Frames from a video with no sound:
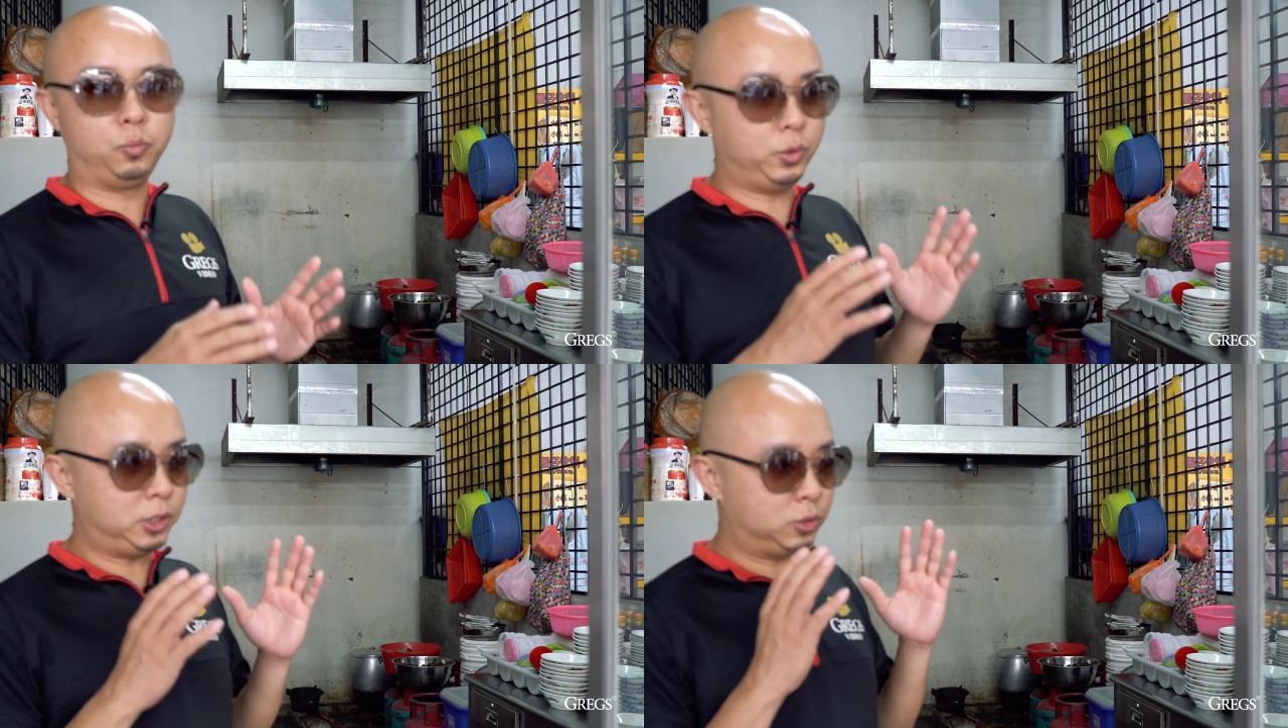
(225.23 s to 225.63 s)

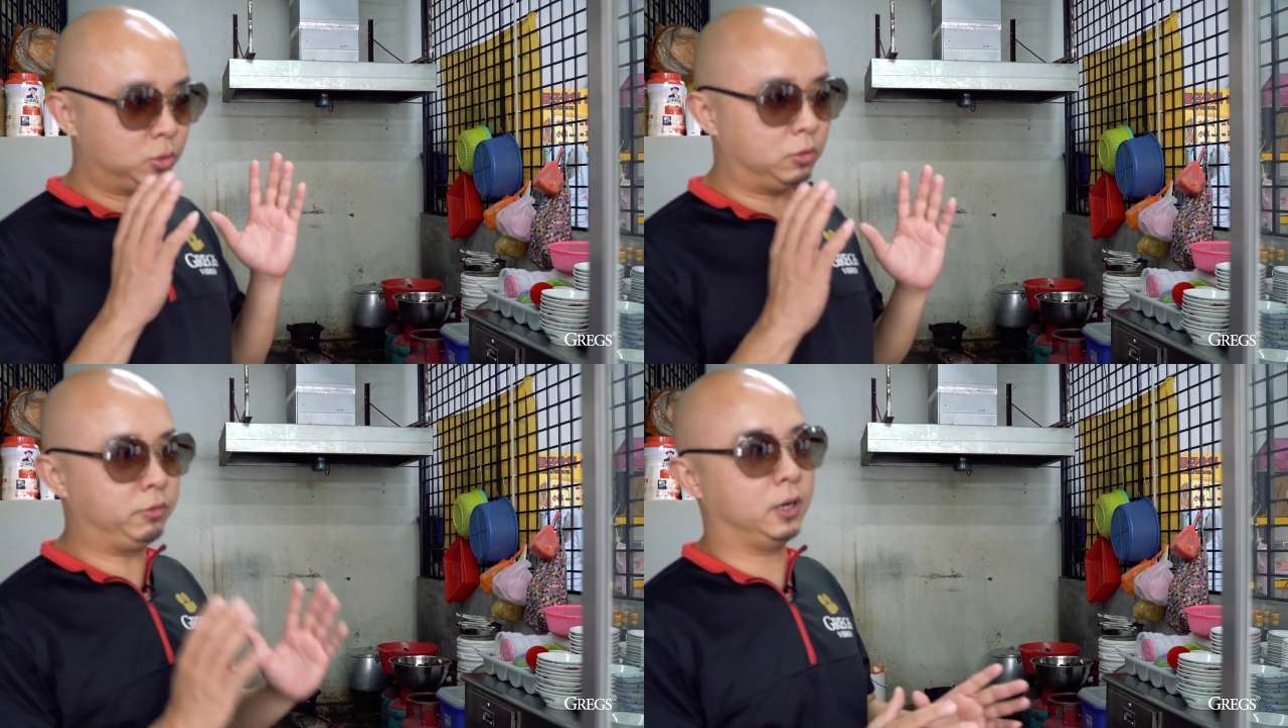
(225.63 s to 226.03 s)
which is
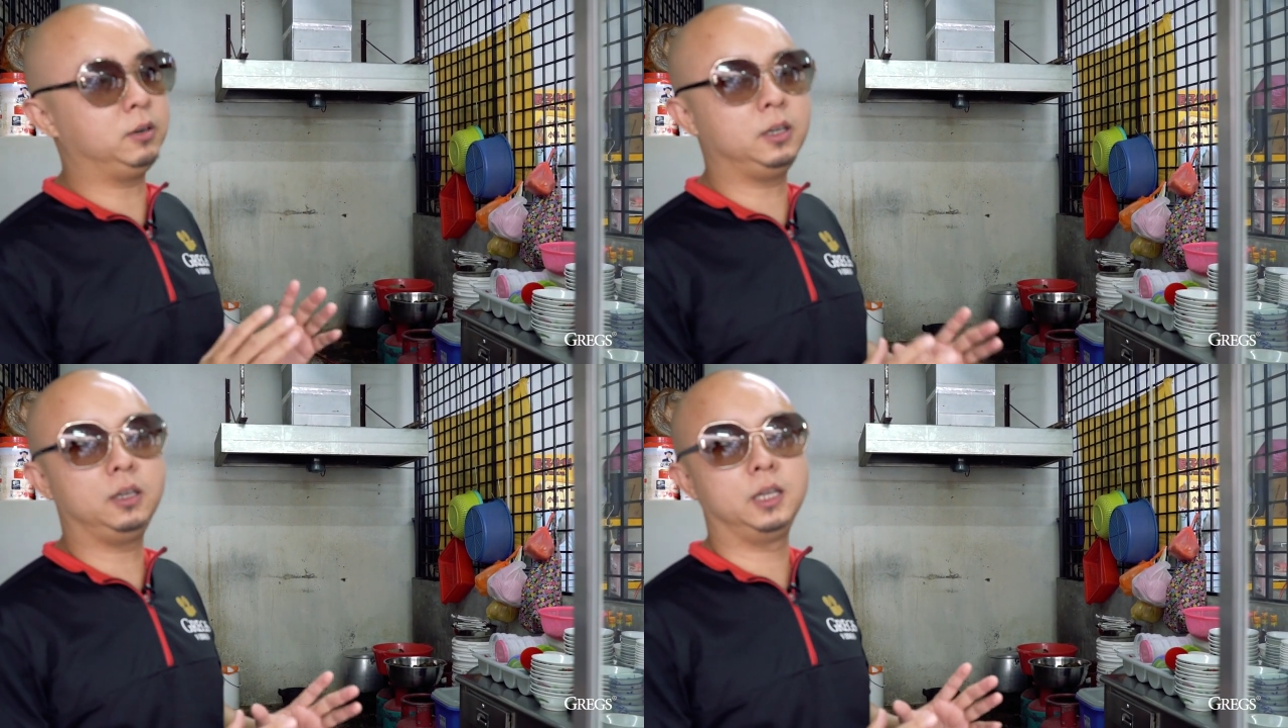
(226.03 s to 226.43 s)
also
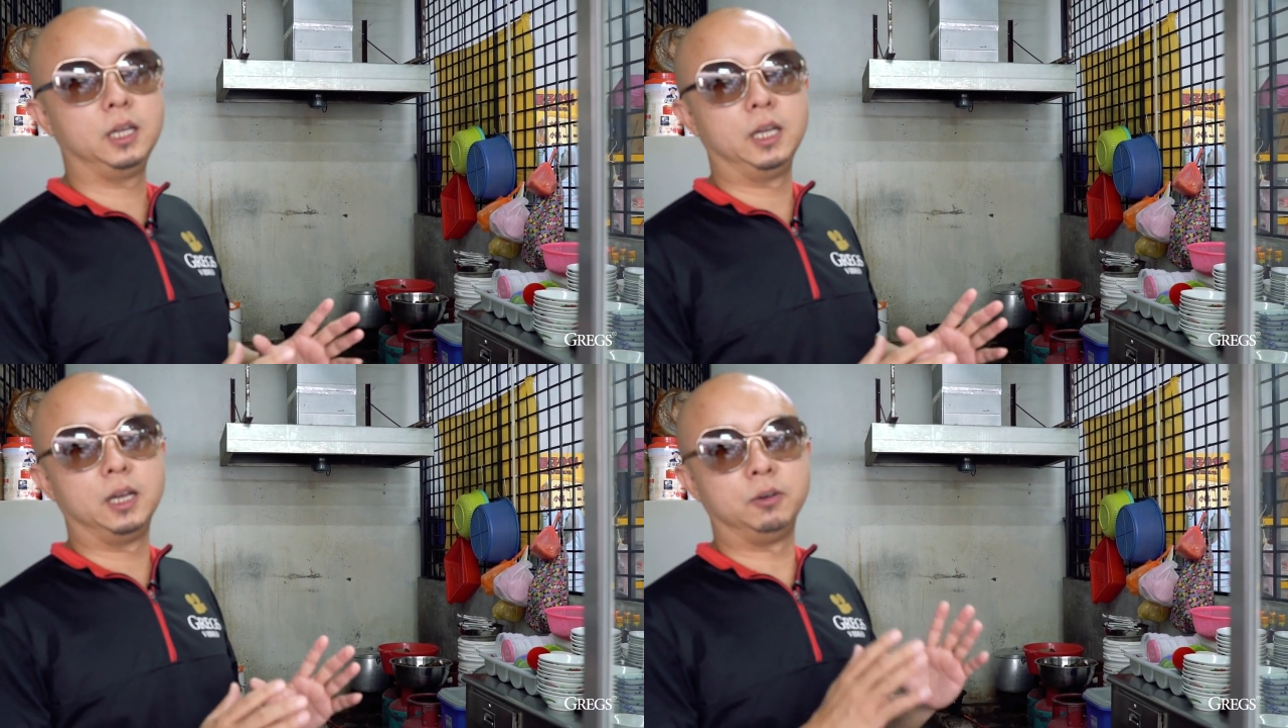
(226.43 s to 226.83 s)
very
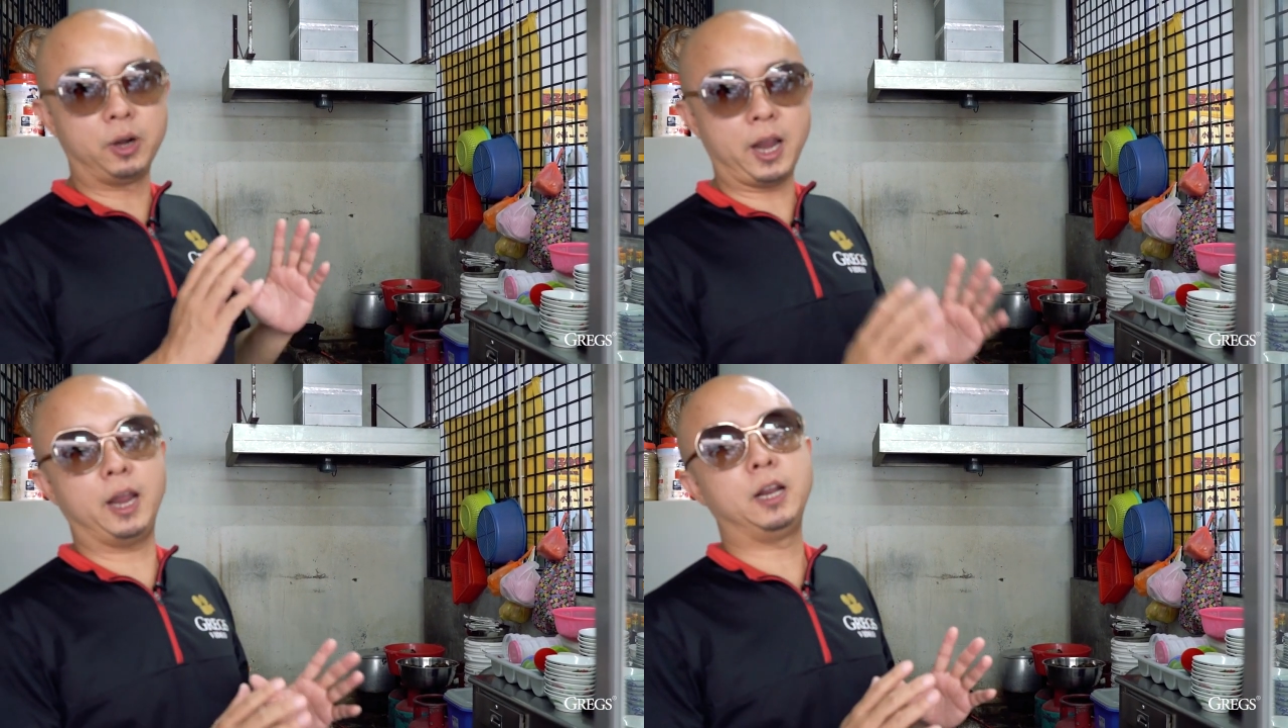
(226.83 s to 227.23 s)

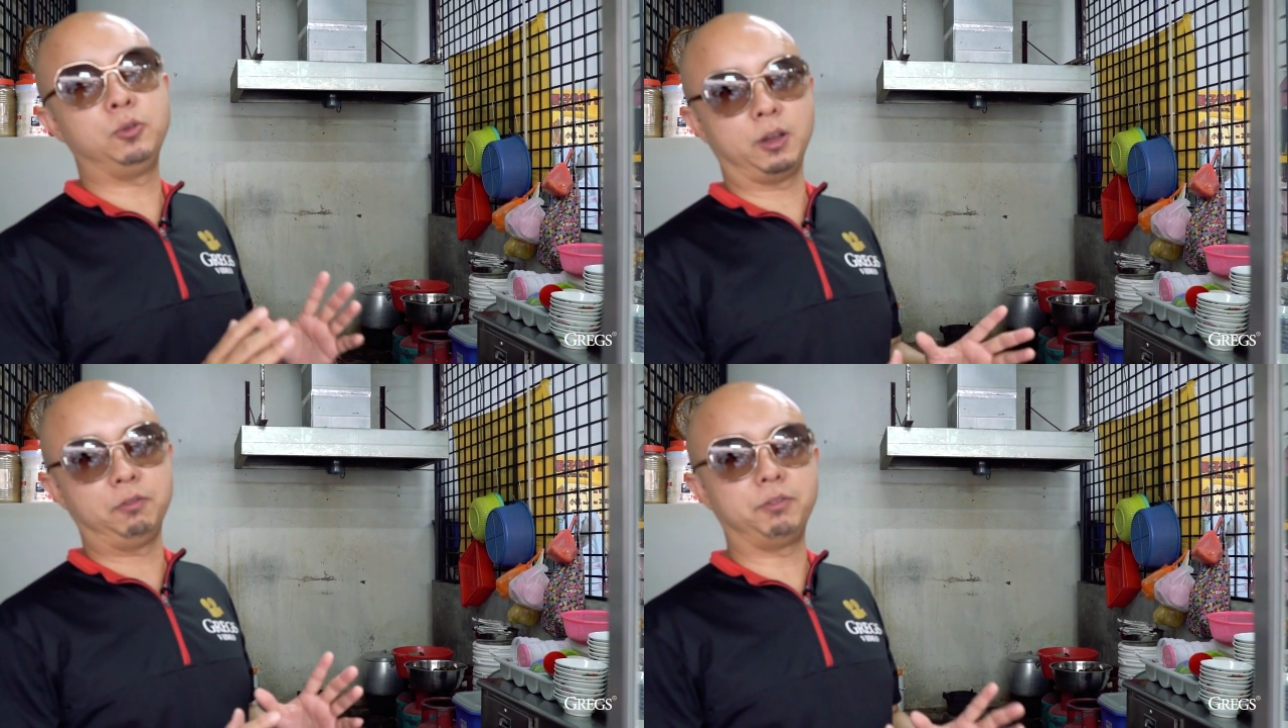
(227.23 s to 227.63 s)
rare that
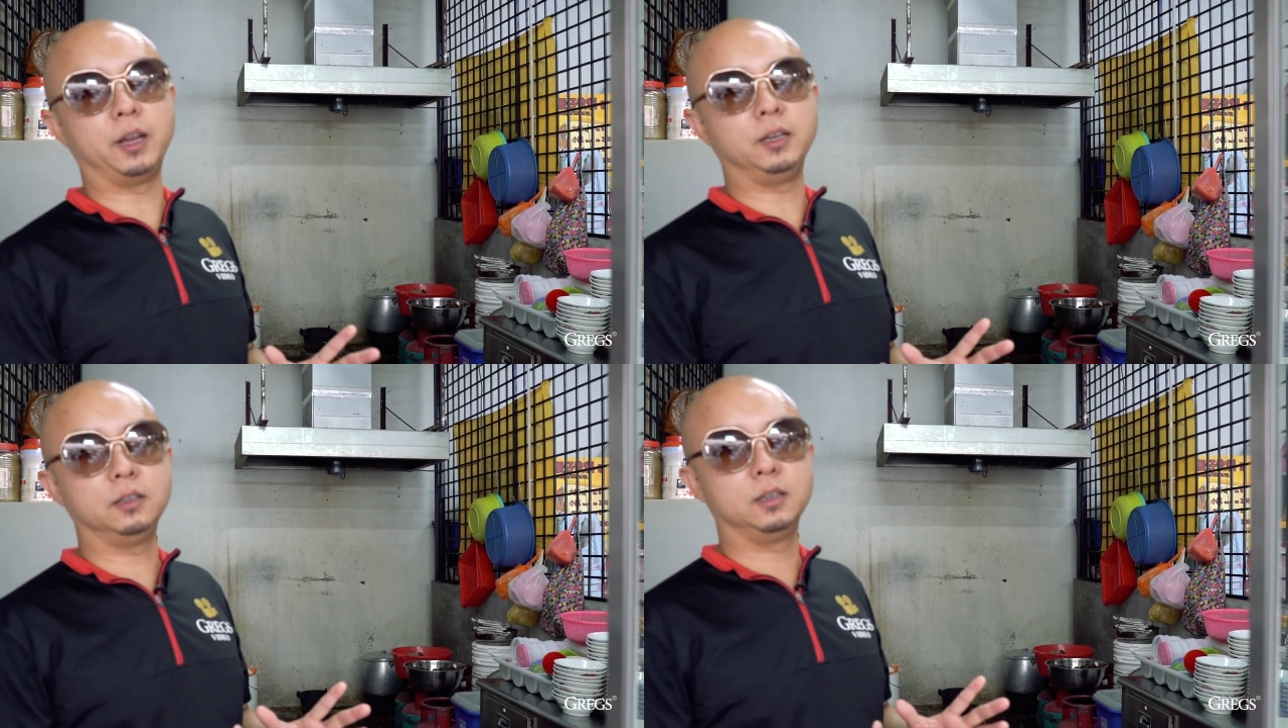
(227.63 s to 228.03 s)
you can
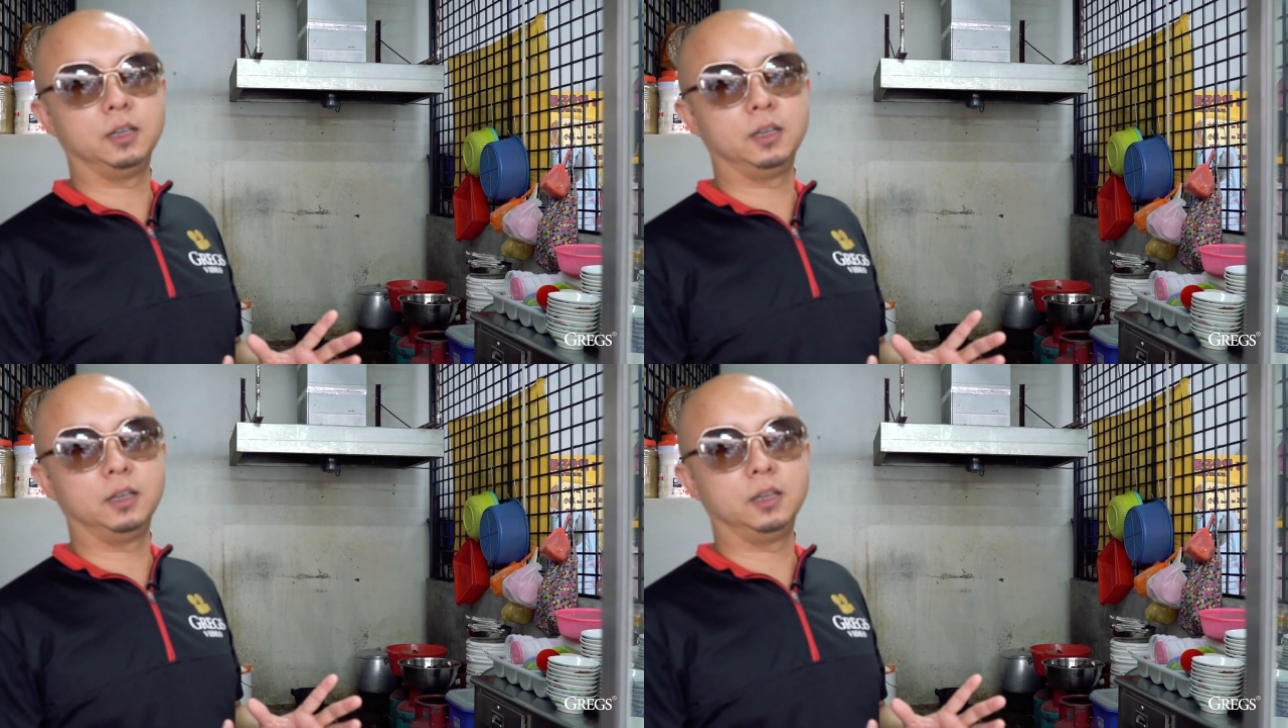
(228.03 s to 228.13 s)
find